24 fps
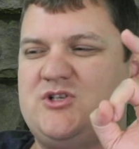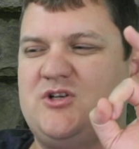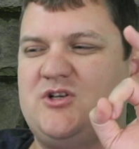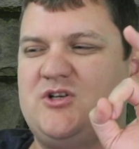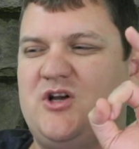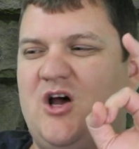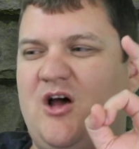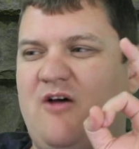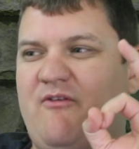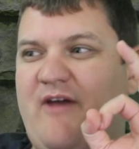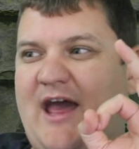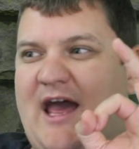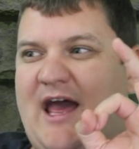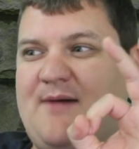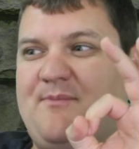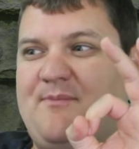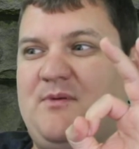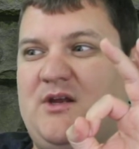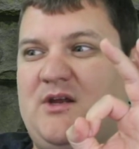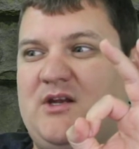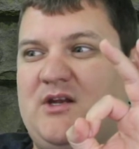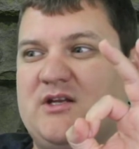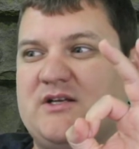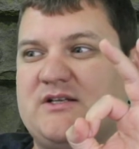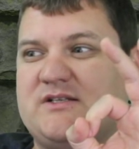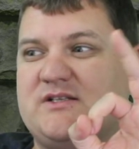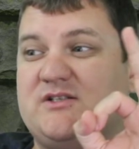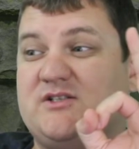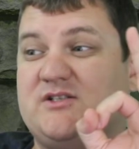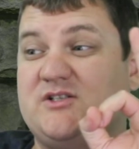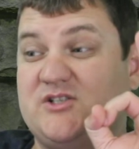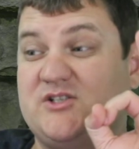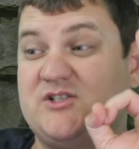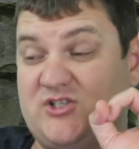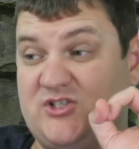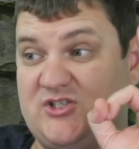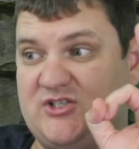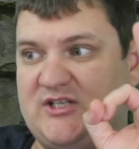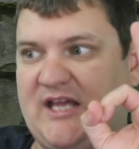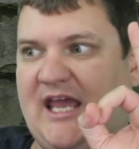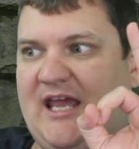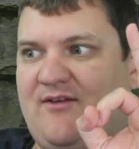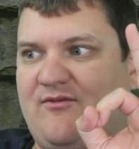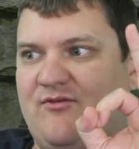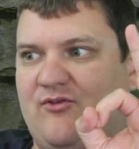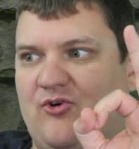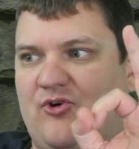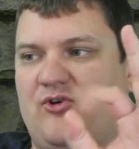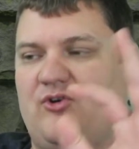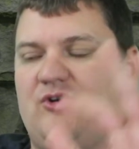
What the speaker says: of happiness to savor.